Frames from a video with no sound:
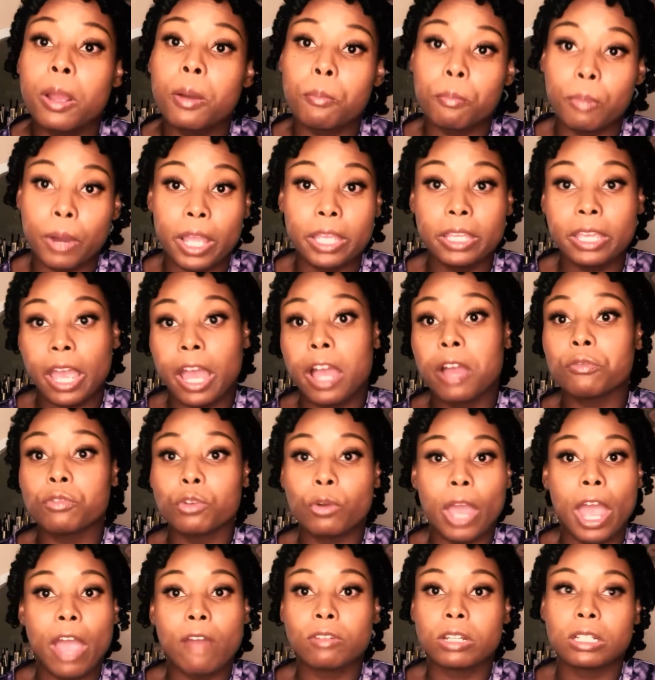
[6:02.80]
But yeah, if
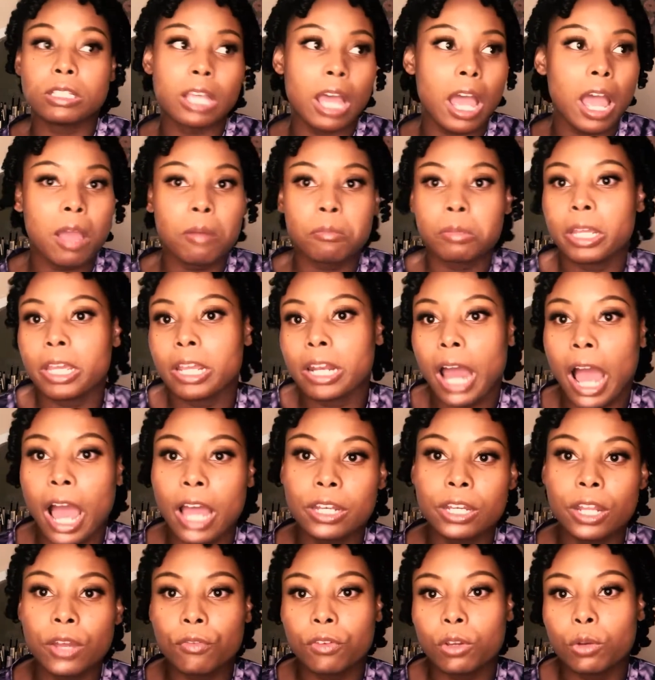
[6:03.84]
you have the time, then I
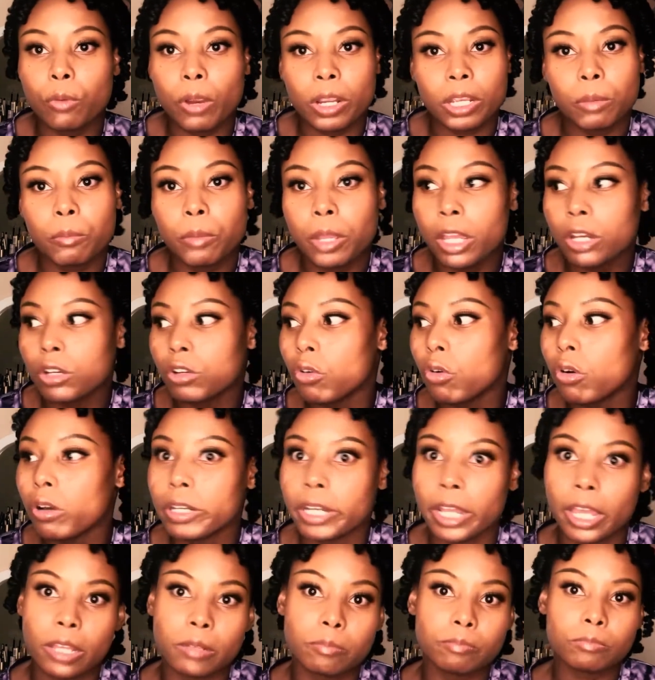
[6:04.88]
definitely recommend doing
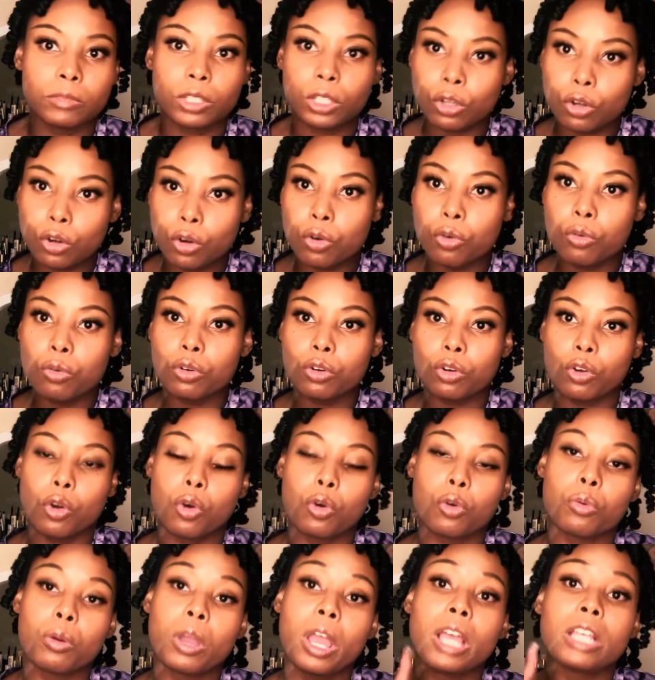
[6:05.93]
that. Cool,
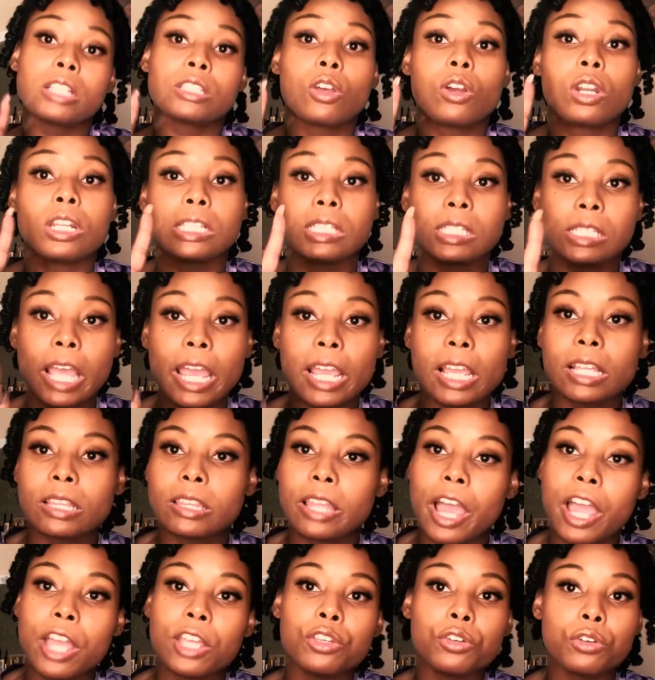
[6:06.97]
cool. So the second
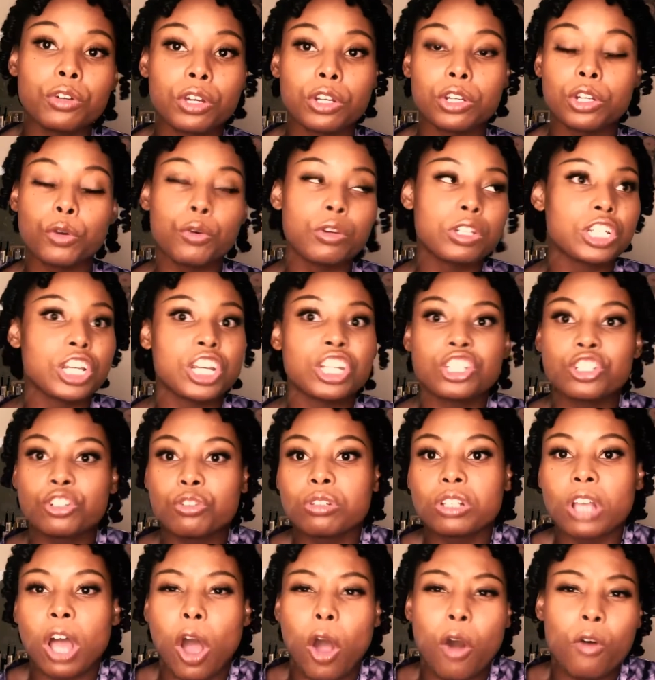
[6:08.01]
thing you could do is just
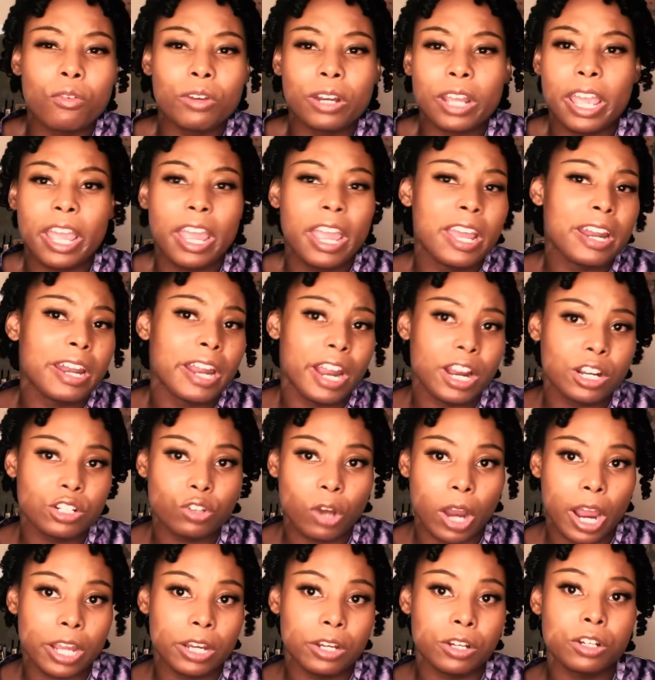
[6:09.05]
use an over-the-head hair
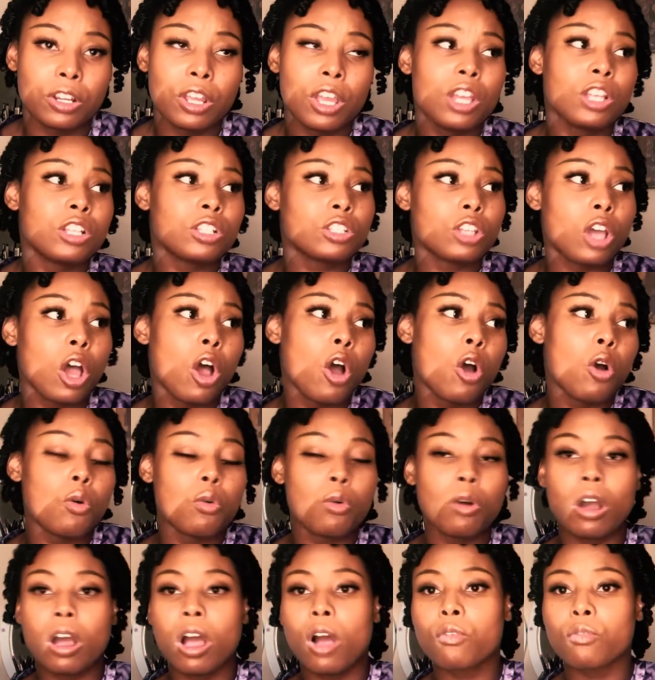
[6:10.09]
dryer.
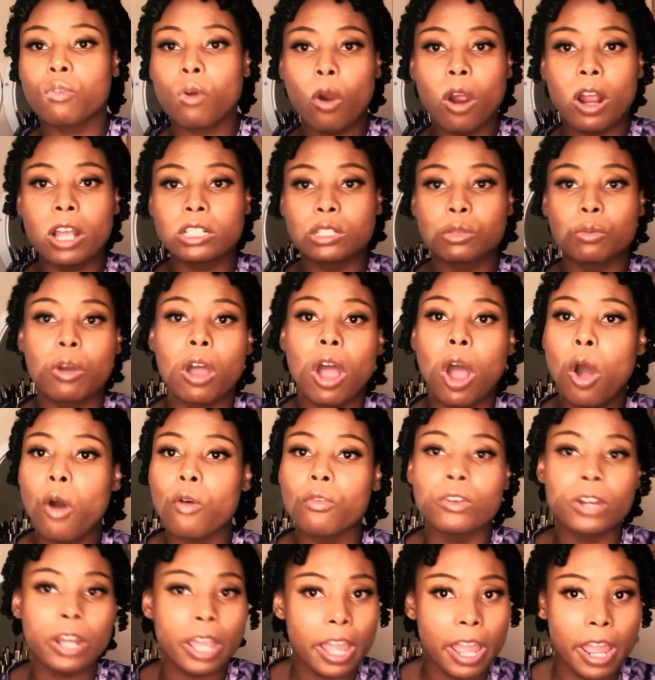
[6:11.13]
So, of course, with
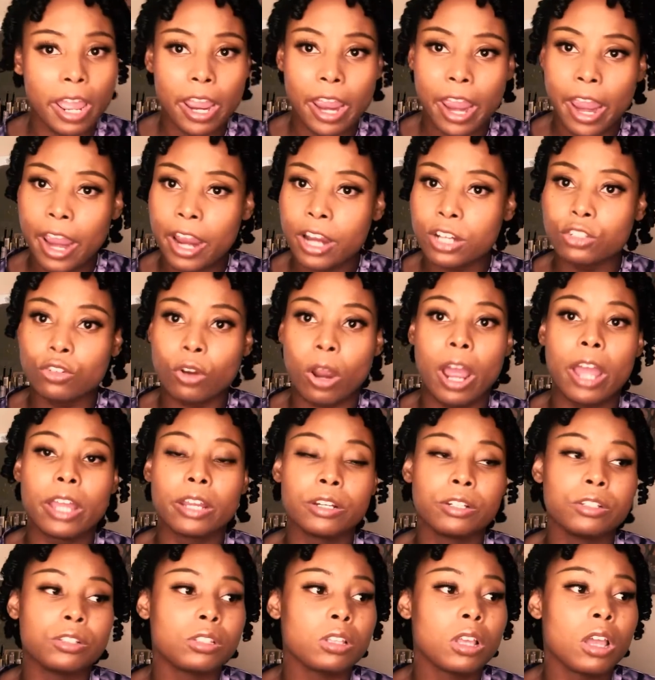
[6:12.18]
over-the-head hair
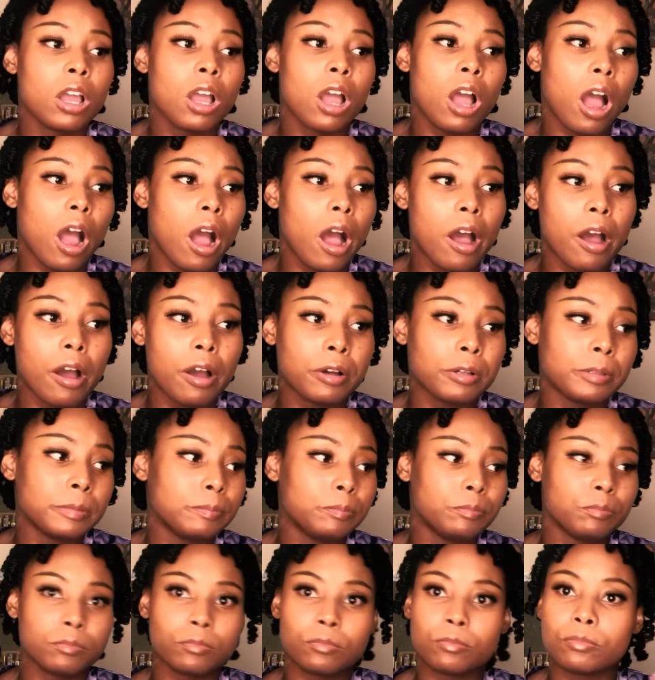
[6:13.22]
dryers,
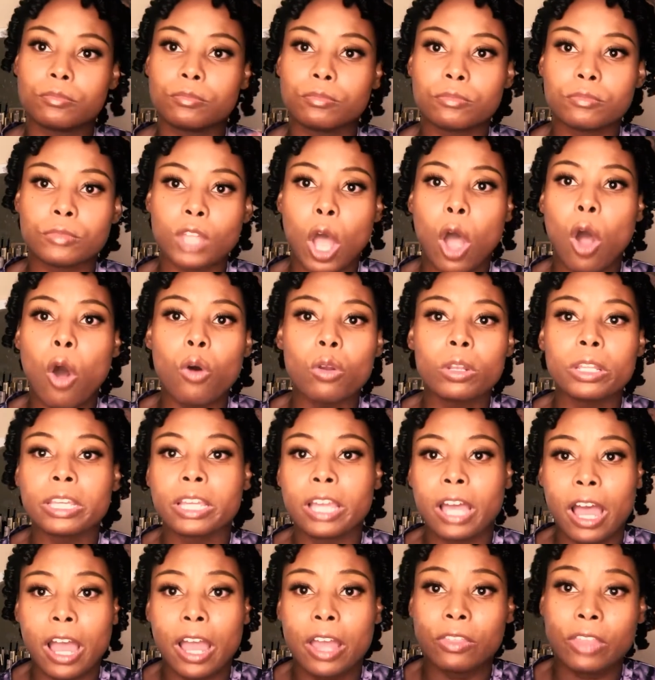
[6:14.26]
the only
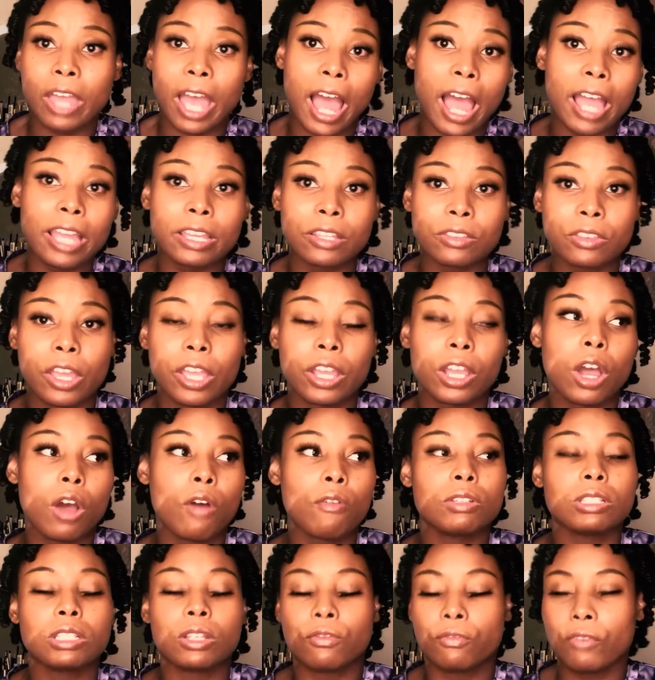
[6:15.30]
con that I can think
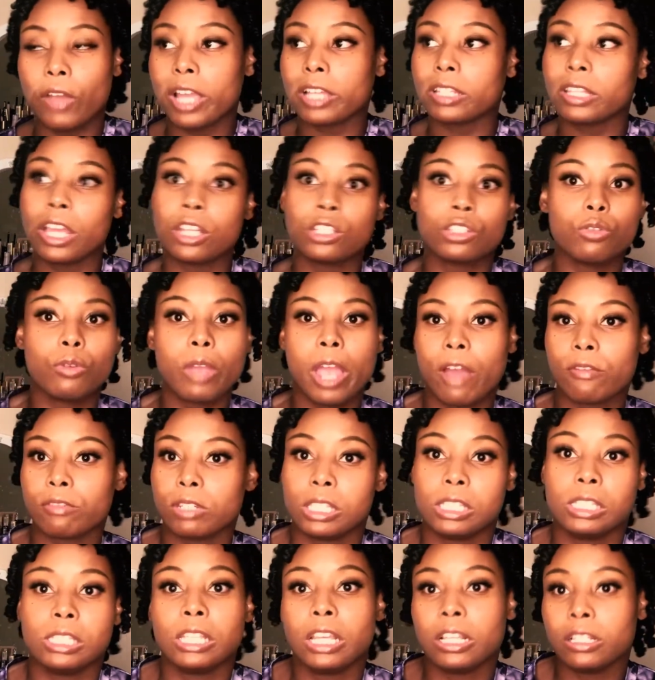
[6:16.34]
of is the fact that you have
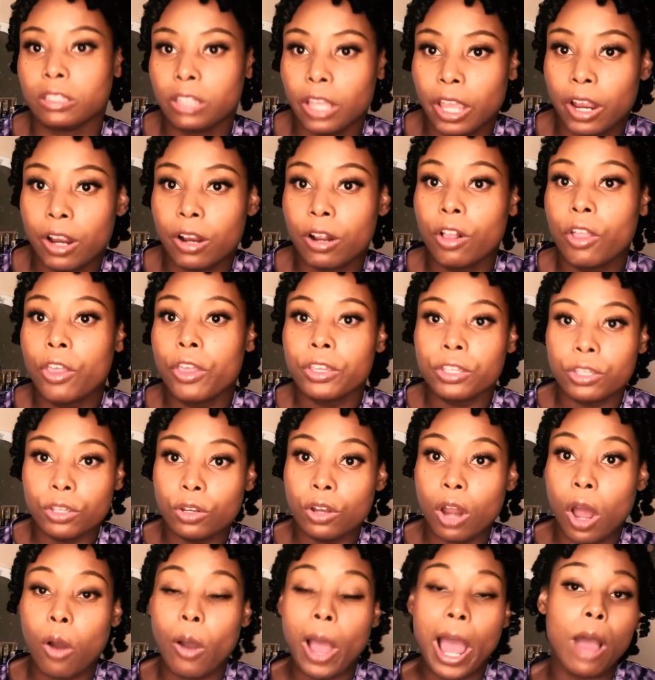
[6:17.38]
to sit there, you
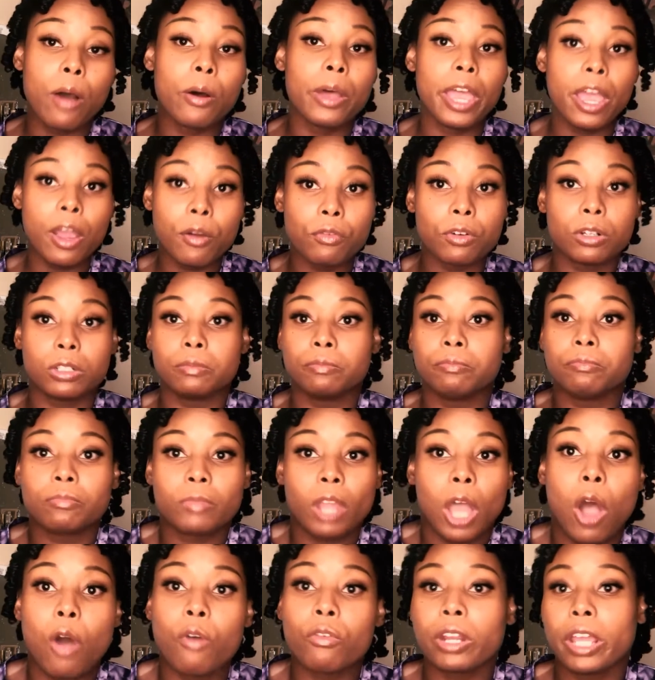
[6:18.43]
know. However,
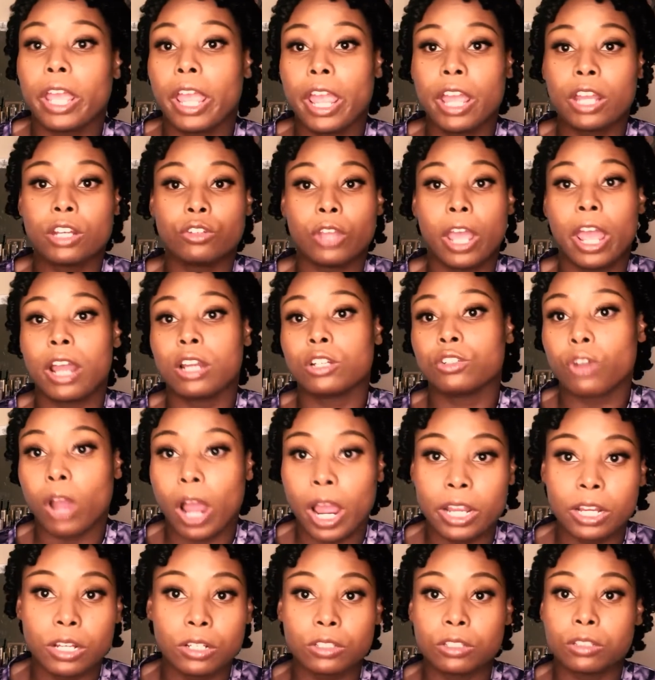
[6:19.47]
over-the-head hair
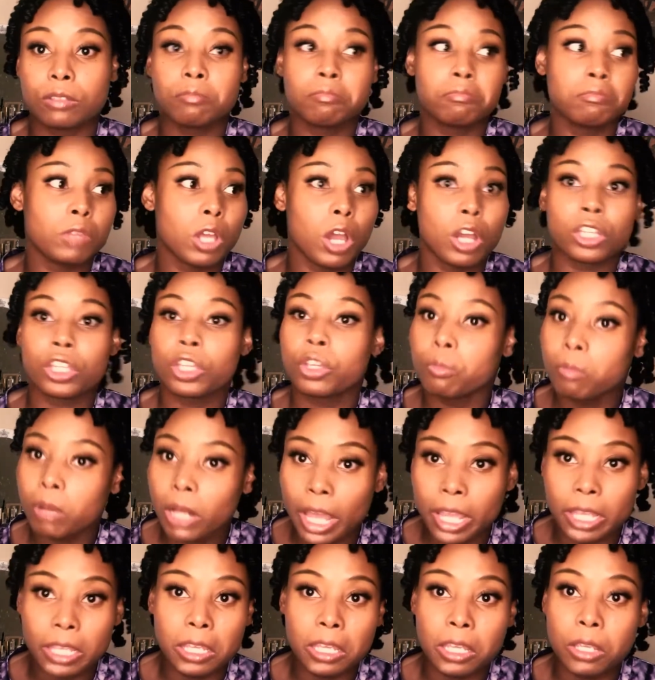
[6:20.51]
dryers
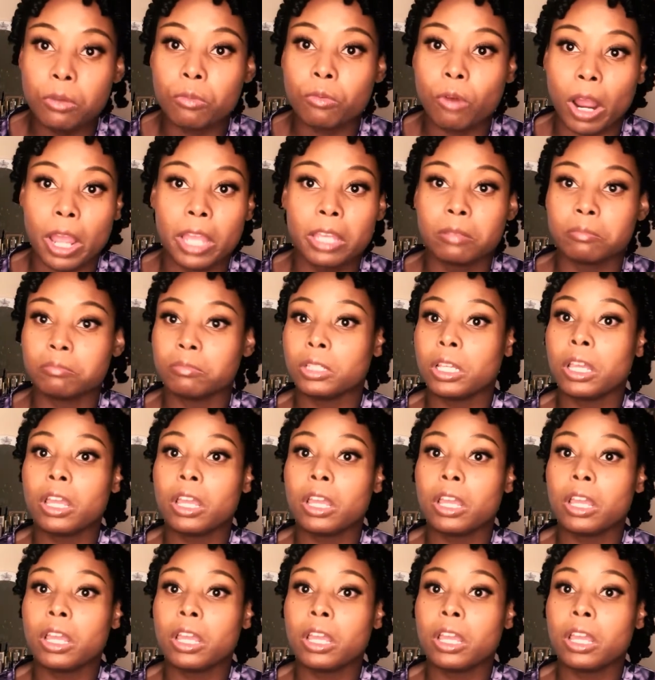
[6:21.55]
accumulate heat, right?